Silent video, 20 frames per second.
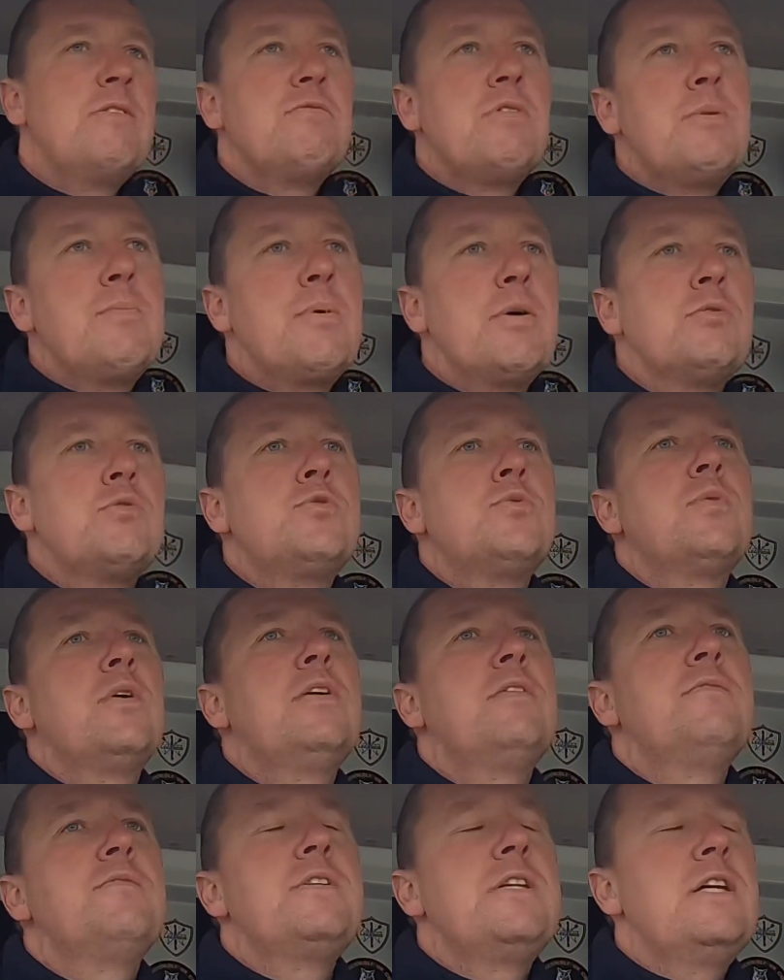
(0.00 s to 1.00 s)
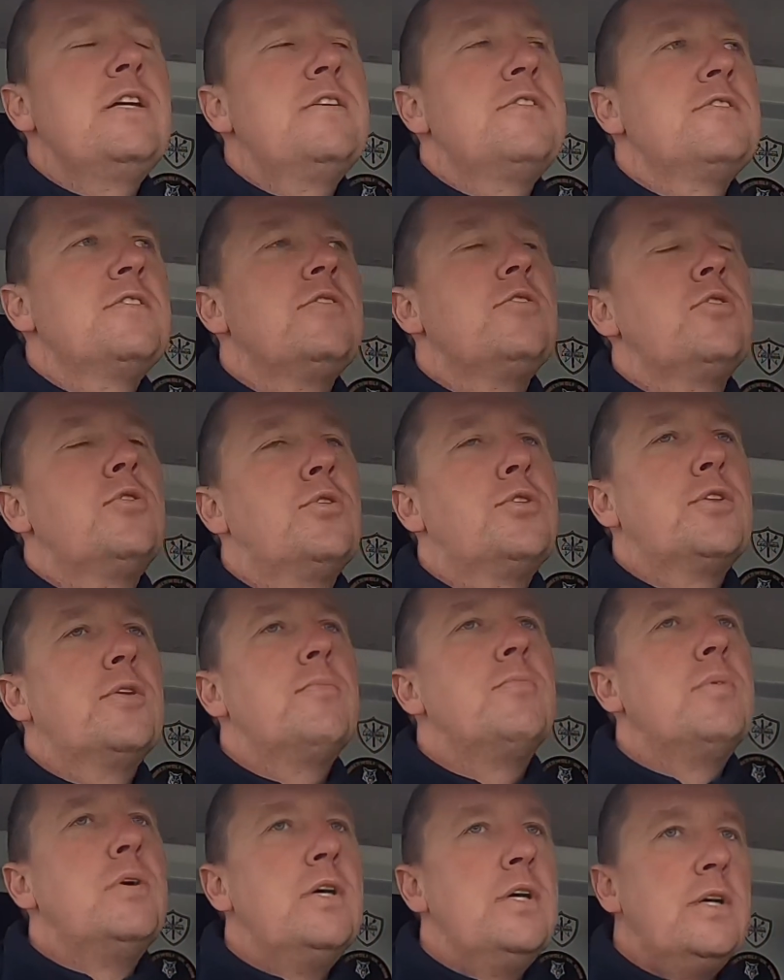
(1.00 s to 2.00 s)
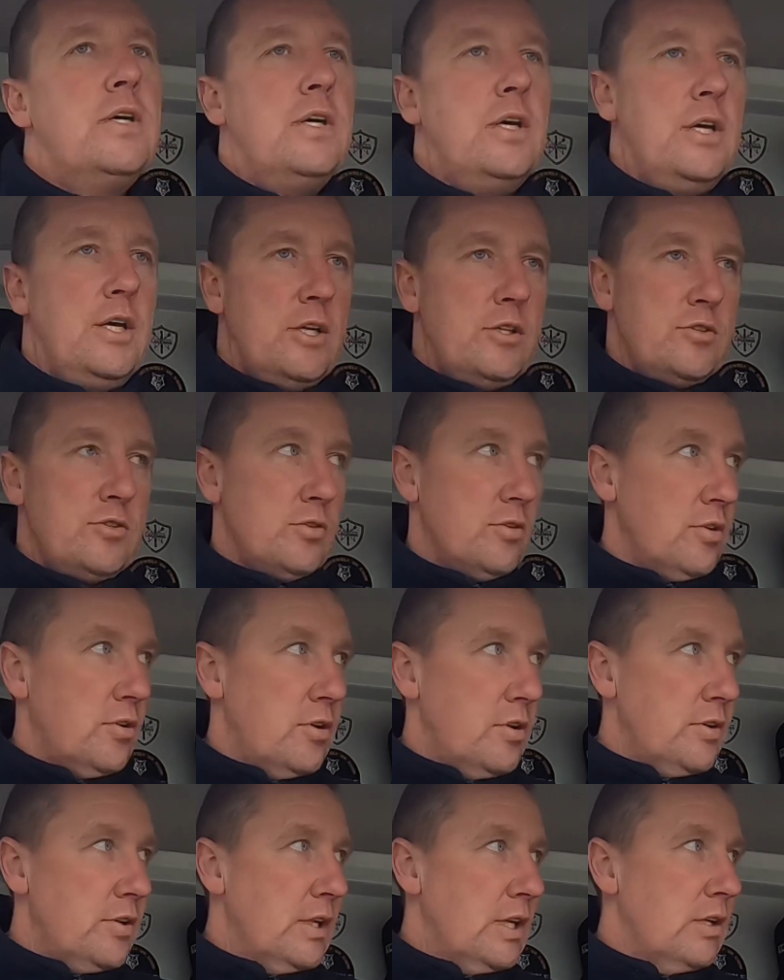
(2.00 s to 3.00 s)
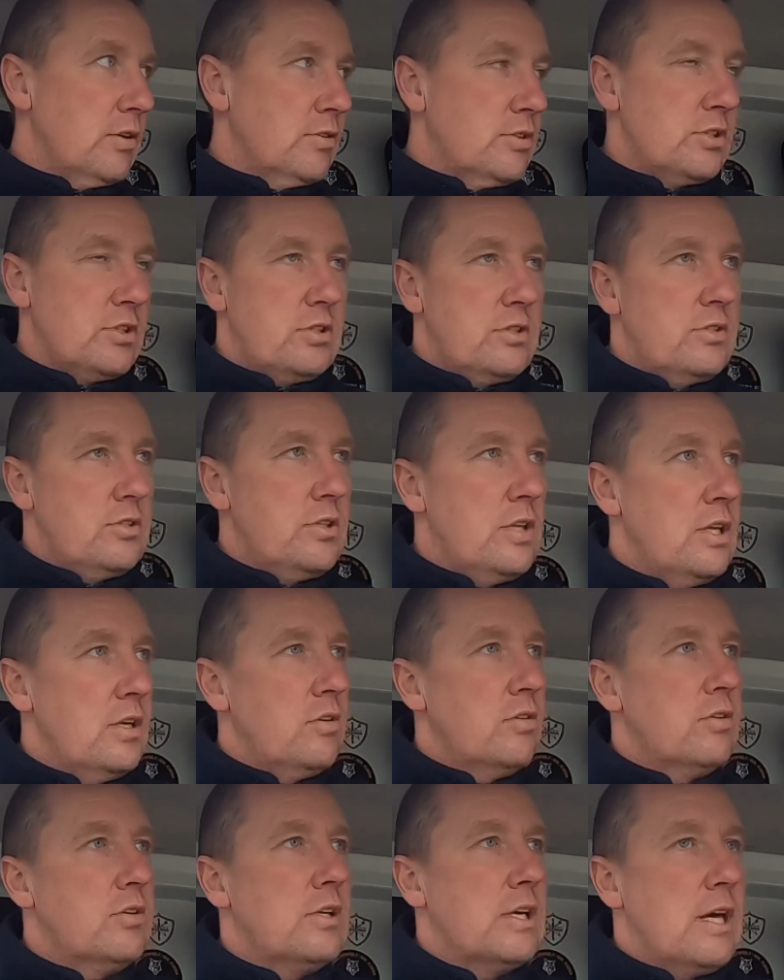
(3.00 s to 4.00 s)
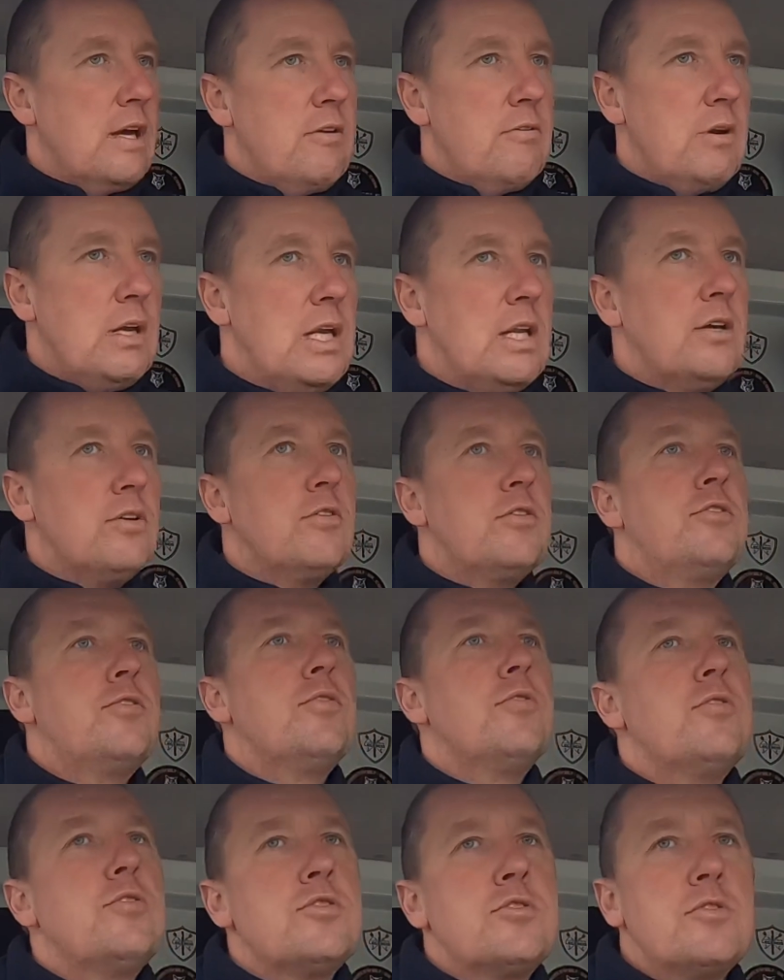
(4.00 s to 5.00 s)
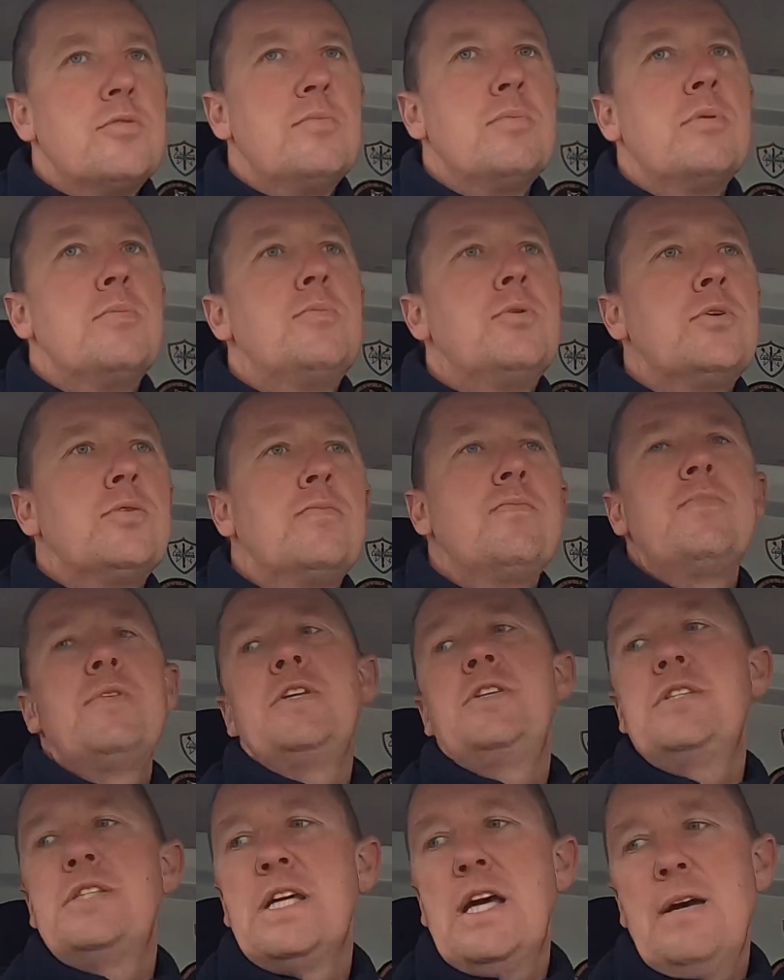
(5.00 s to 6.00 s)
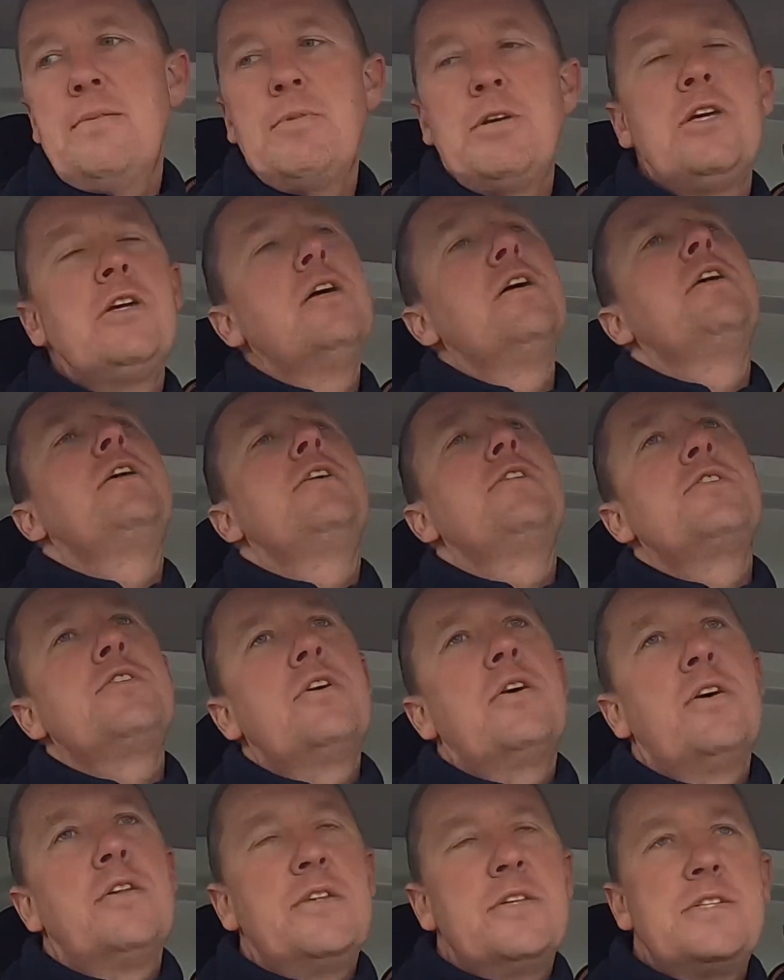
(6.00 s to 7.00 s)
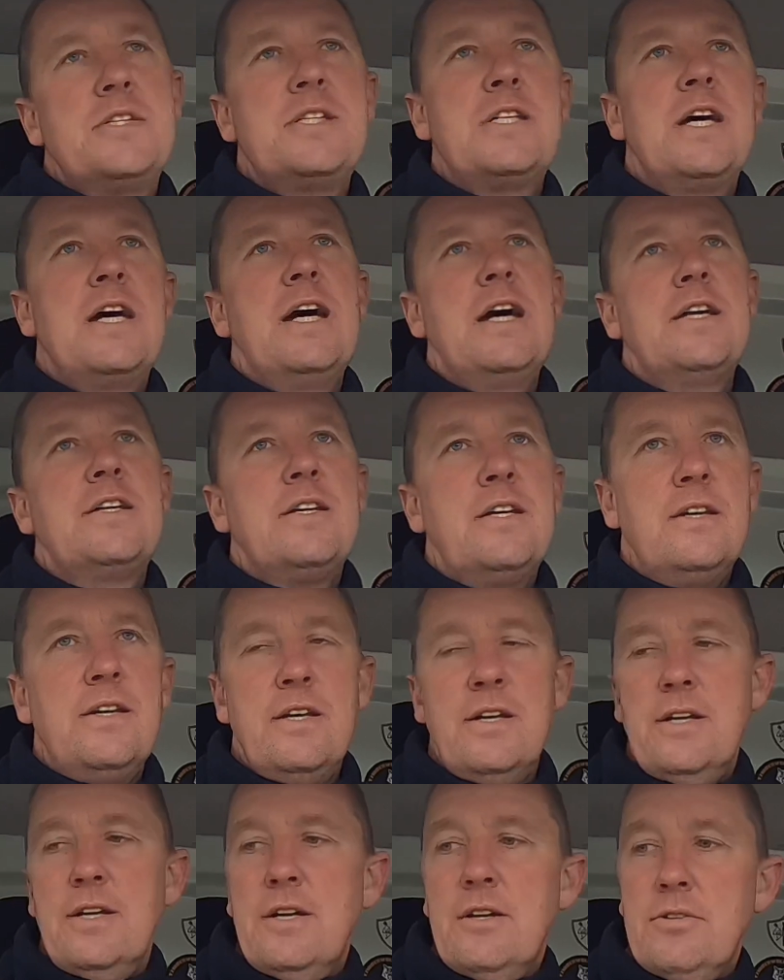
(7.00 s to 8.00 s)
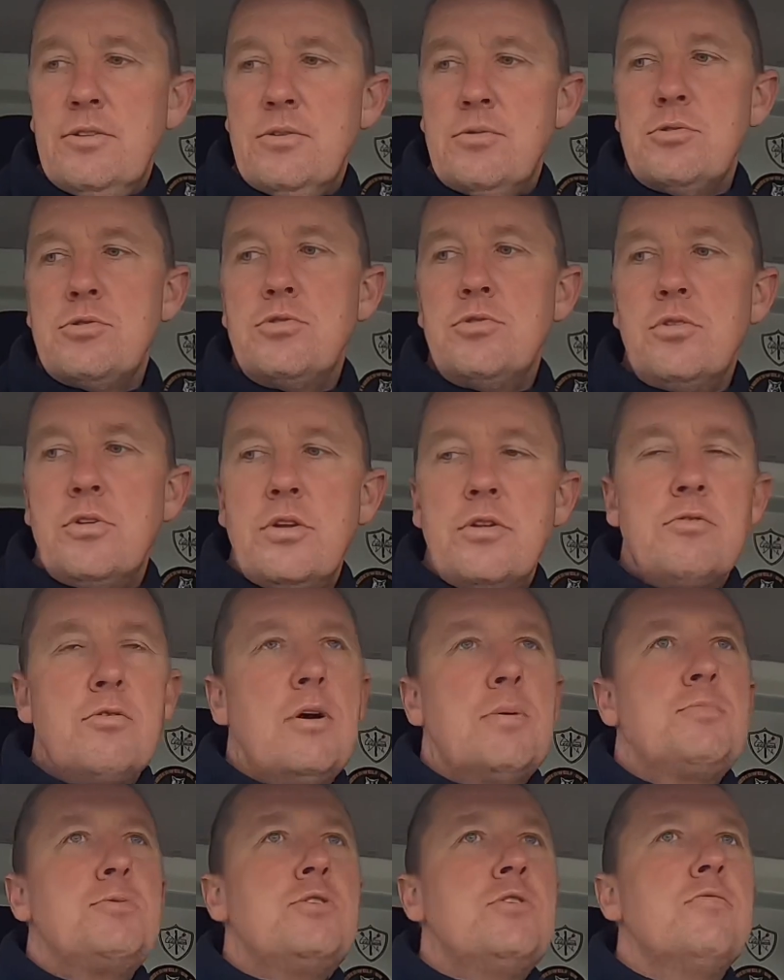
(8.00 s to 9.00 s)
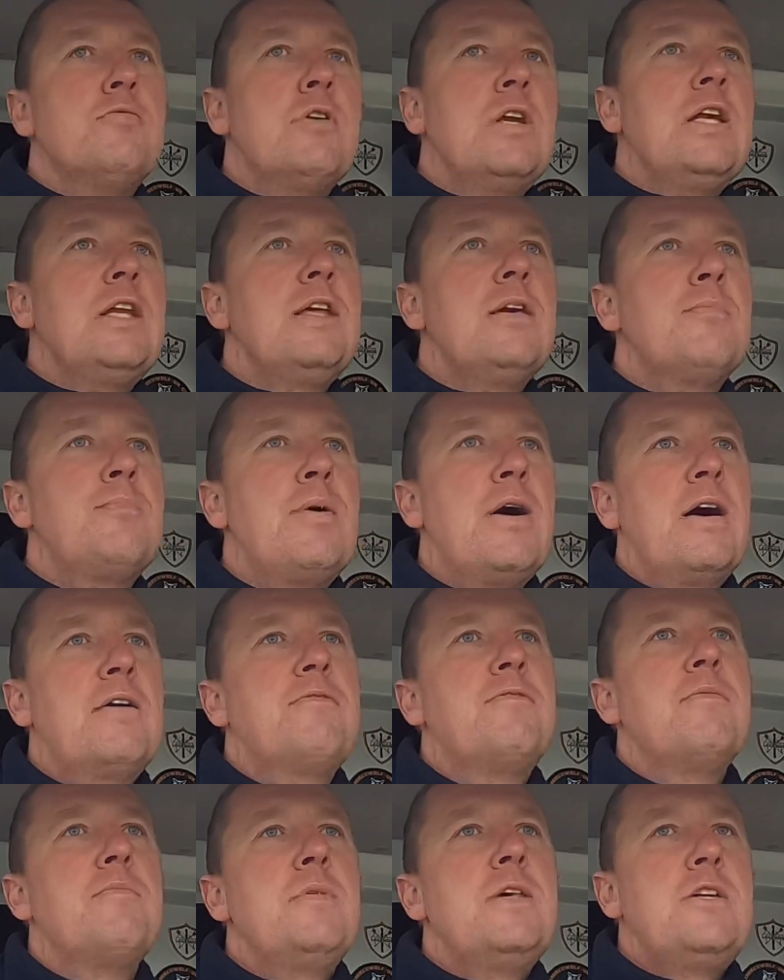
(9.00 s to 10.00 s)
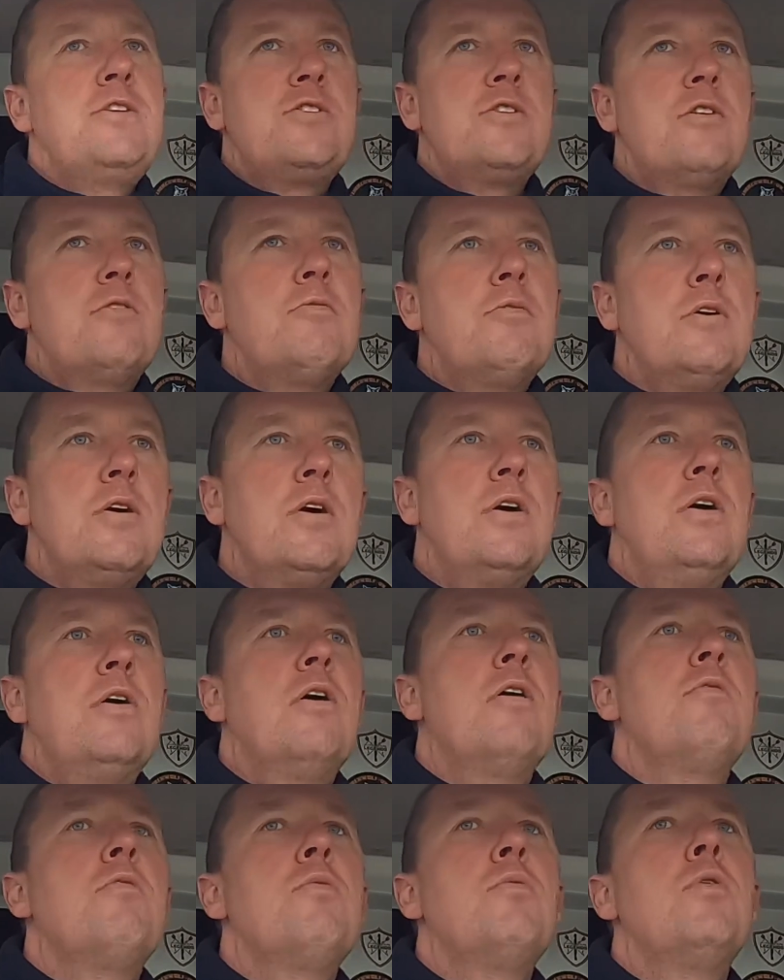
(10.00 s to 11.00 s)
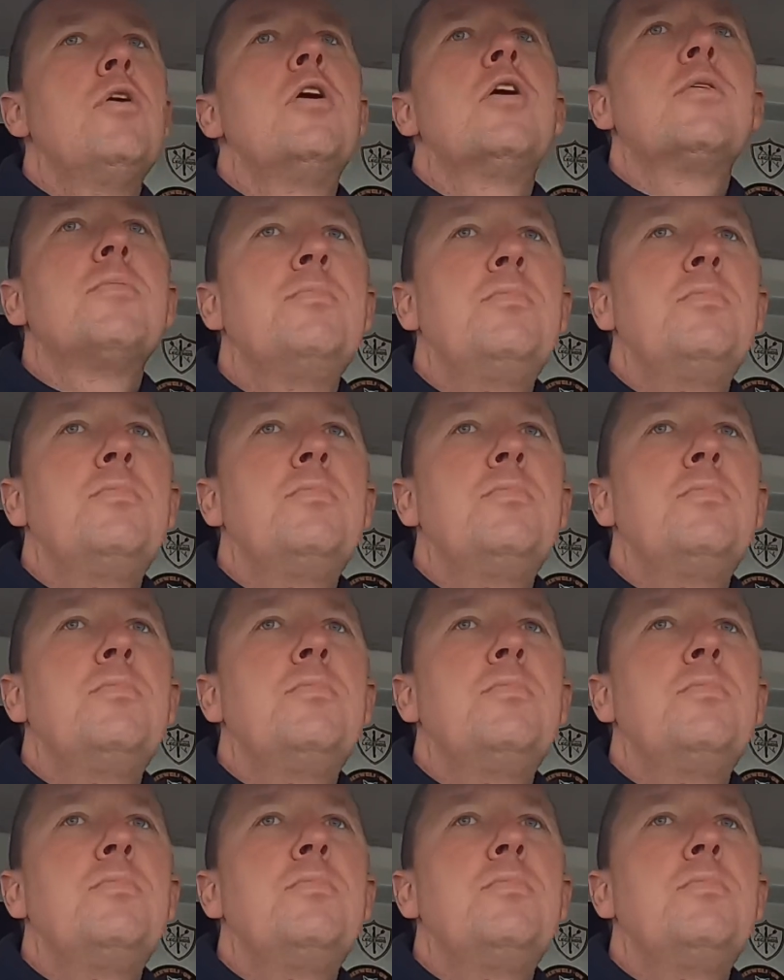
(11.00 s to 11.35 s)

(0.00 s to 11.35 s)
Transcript: about 12 days and cut them, so they look really good through the summer. But this time of year, you saw at the start, there was no other option really apart from this or a walk